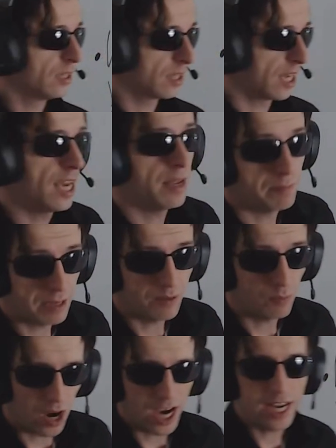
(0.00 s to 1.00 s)
Okay, and
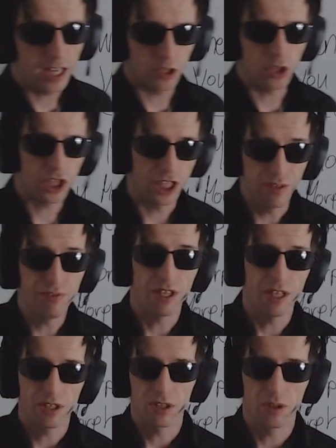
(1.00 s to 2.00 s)
meanwhile, your shift
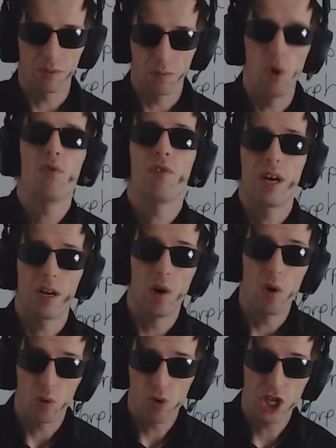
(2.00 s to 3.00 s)
and your move are
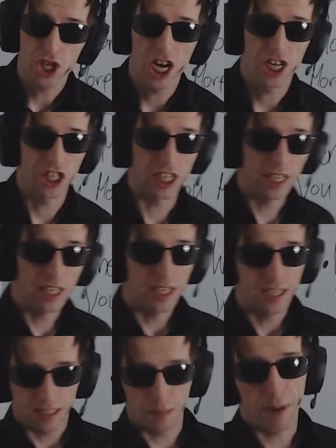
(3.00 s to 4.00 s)
all recharging.
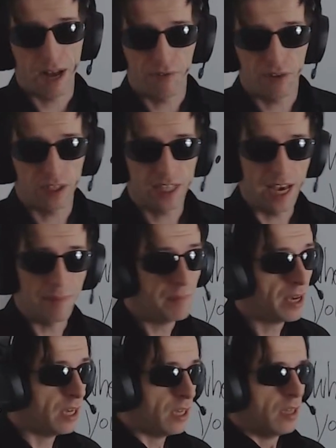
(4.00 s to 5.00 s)
It's a battle for time.
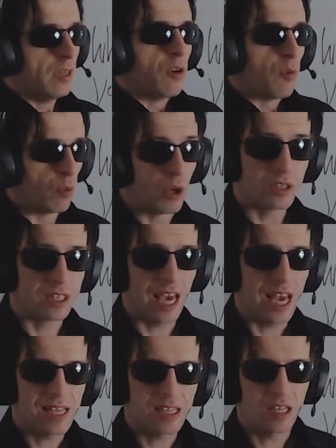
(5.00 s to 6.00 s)
Worst
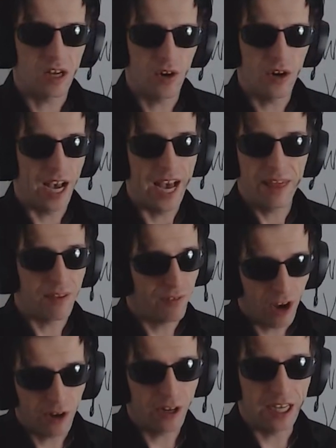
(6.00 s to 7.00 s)
case, you know, at the
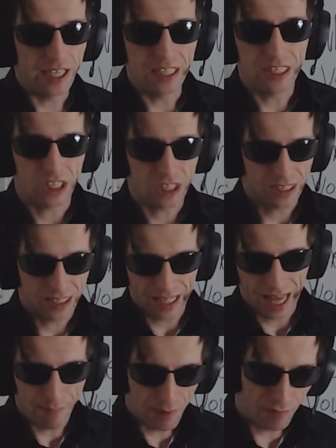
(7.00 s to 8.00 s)
very least, just
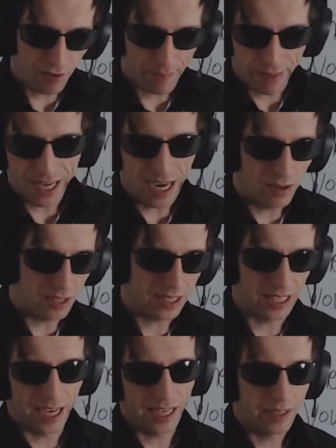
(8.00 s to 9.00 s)
slap him from the
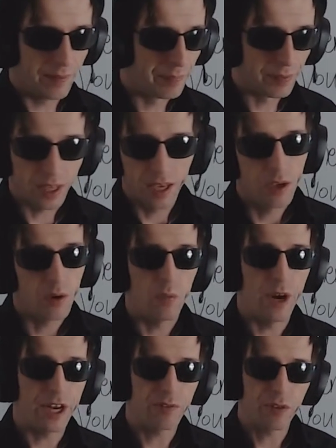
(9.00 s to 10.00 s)
outside,
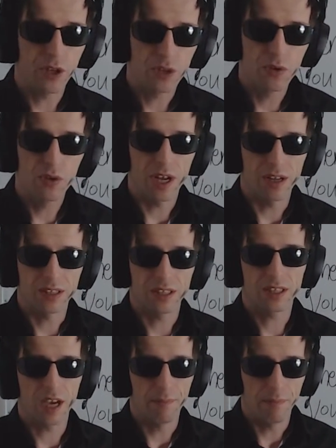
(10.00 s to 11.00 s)
waiting for your cooldowns to
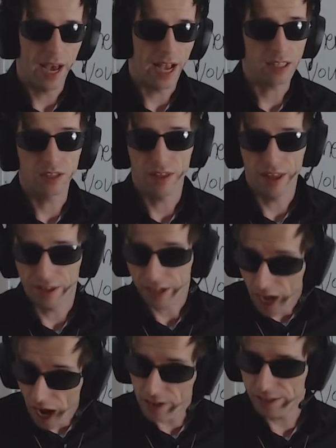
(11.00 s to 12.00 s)
come back so that the
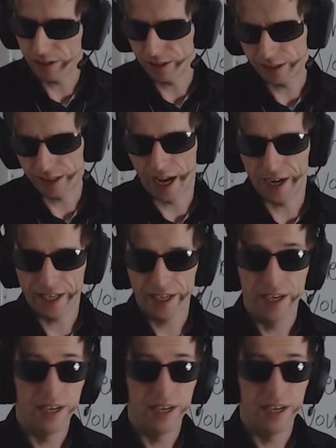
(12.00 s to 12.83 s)
car is not starting,